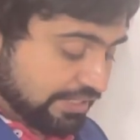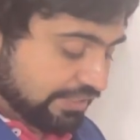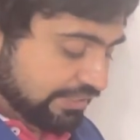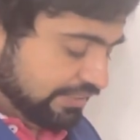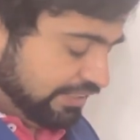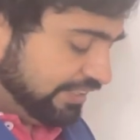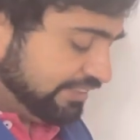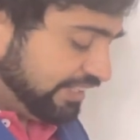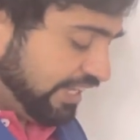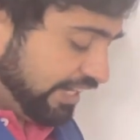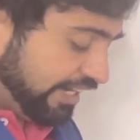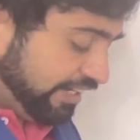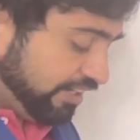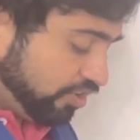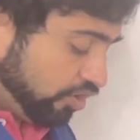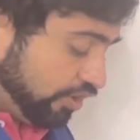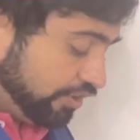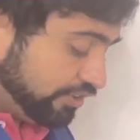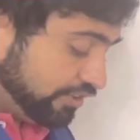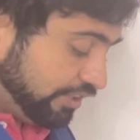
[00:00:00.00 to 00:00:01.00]
The second
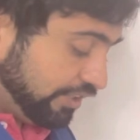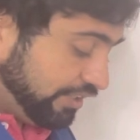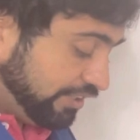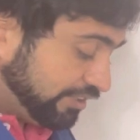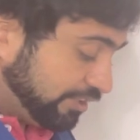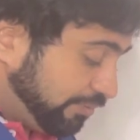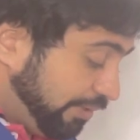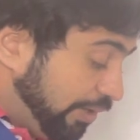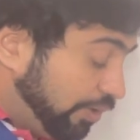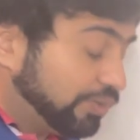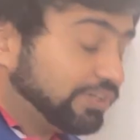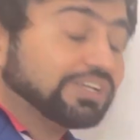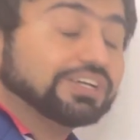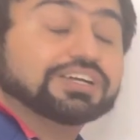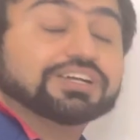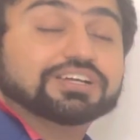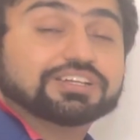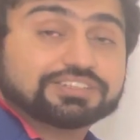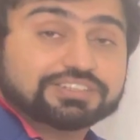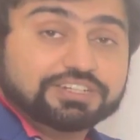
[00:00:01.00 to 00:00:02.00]
question is about
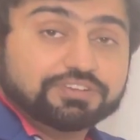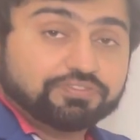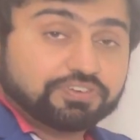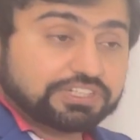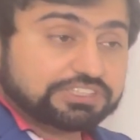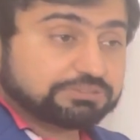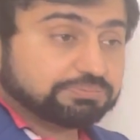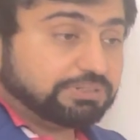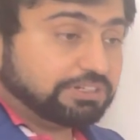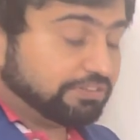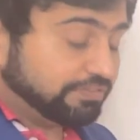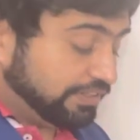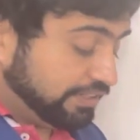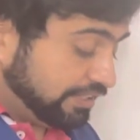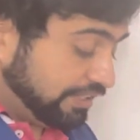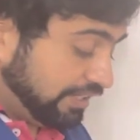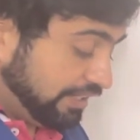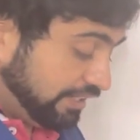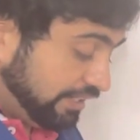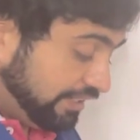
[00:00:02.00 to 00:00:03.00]
difference
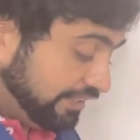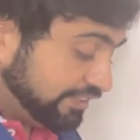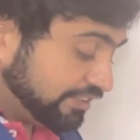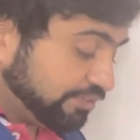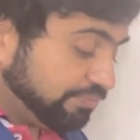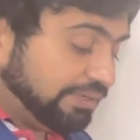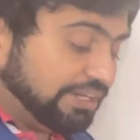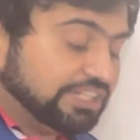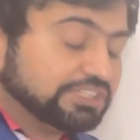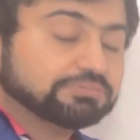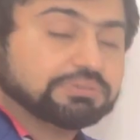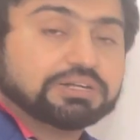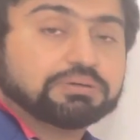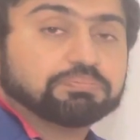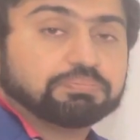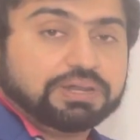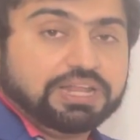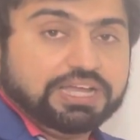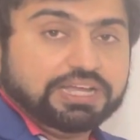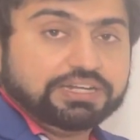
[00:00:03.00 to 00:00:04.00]
between risk management
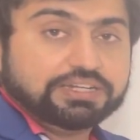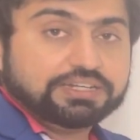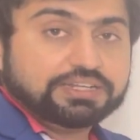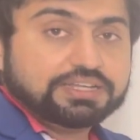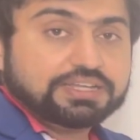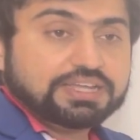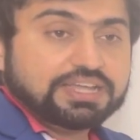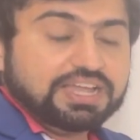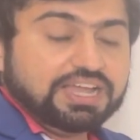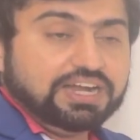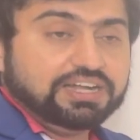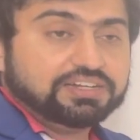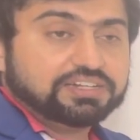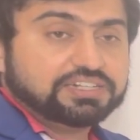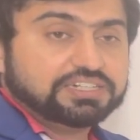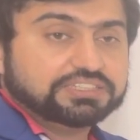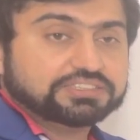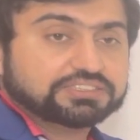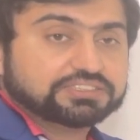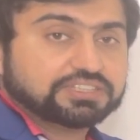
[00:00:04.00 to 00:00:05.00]
plan and
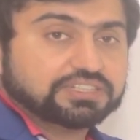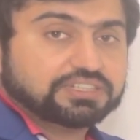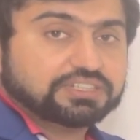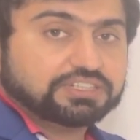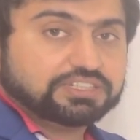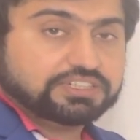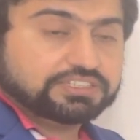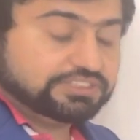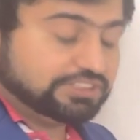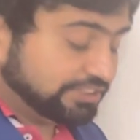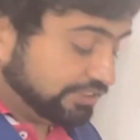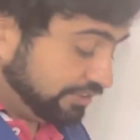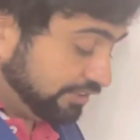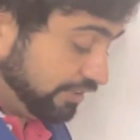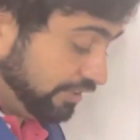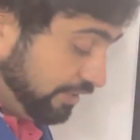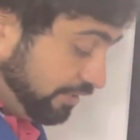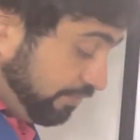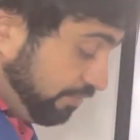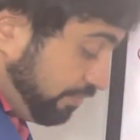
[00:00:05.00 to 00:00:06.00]
risk
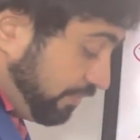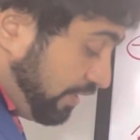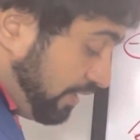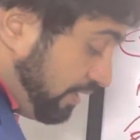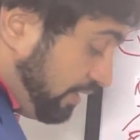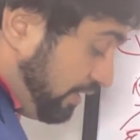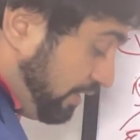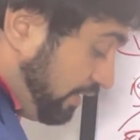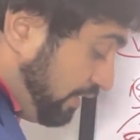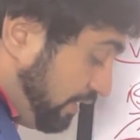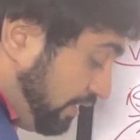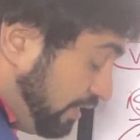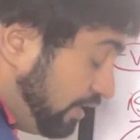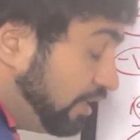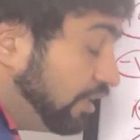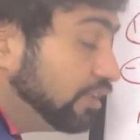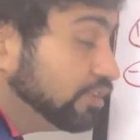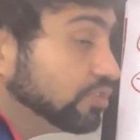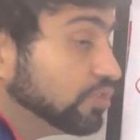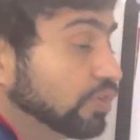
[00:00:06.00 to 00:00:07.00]
register.
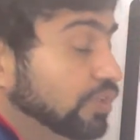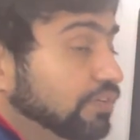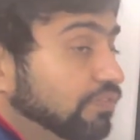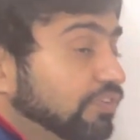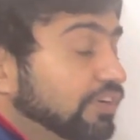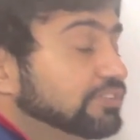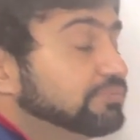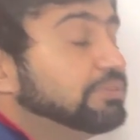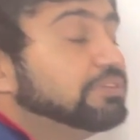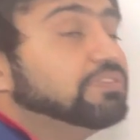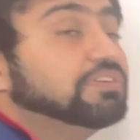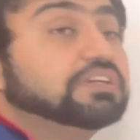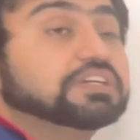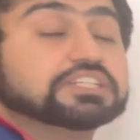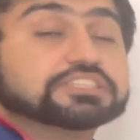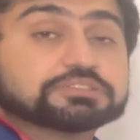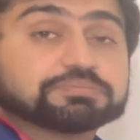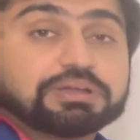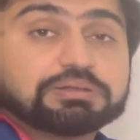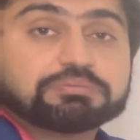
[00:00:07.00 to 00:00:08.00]
So difference between
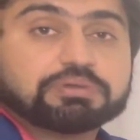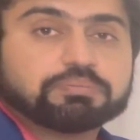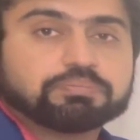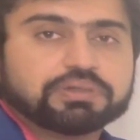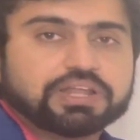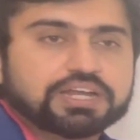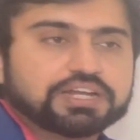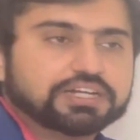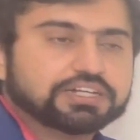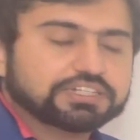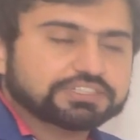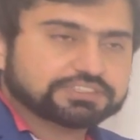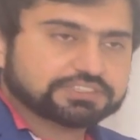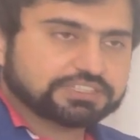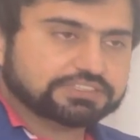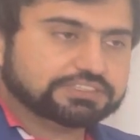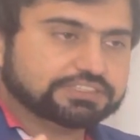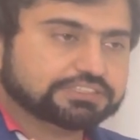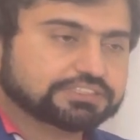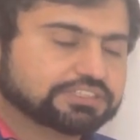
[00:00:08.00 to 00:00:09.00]
risk management plan and risk
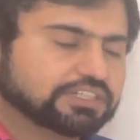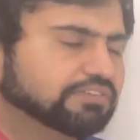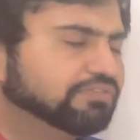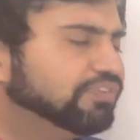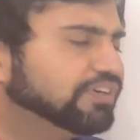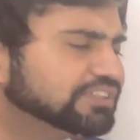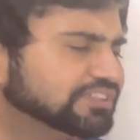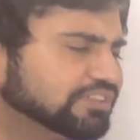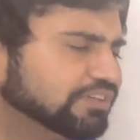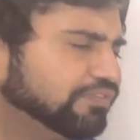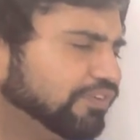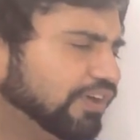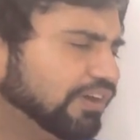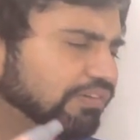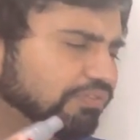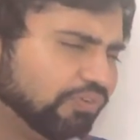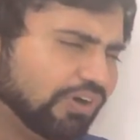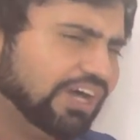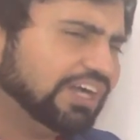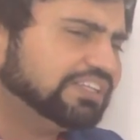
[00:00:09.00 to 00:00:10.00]
register. First of all,
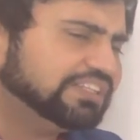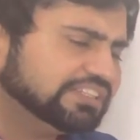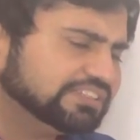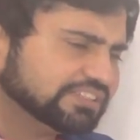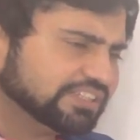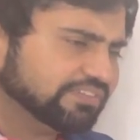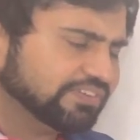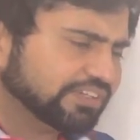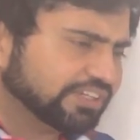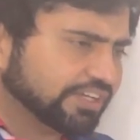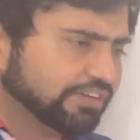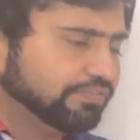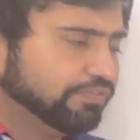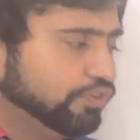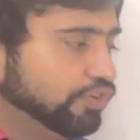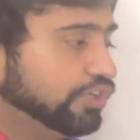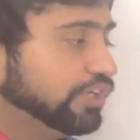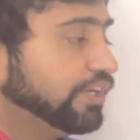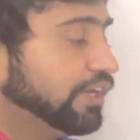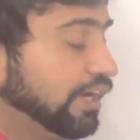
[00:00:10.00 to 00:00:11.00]
why this even
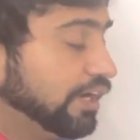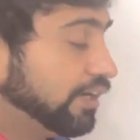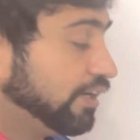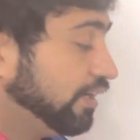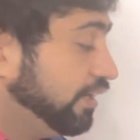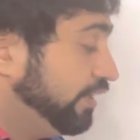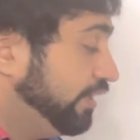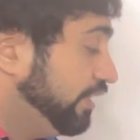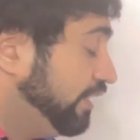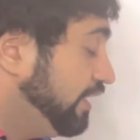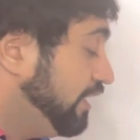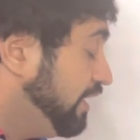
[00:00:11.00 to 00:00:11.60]
confusion occurred?